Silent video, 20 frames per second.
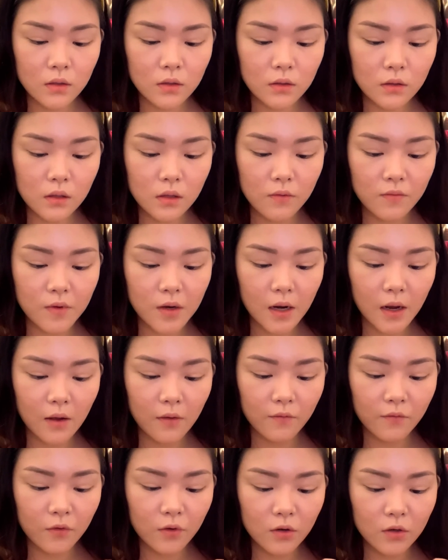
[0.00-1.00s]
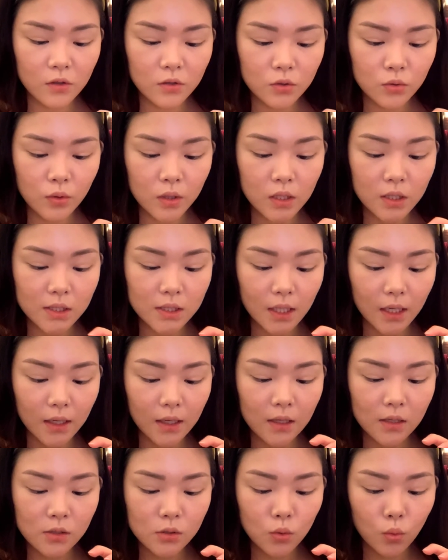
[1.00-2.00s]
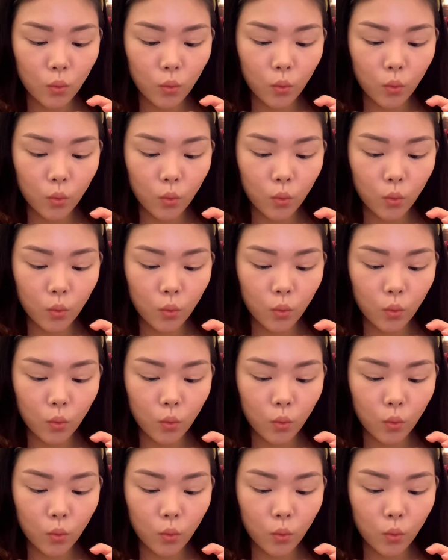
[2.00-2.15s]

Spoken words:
leave it out for 20 seconds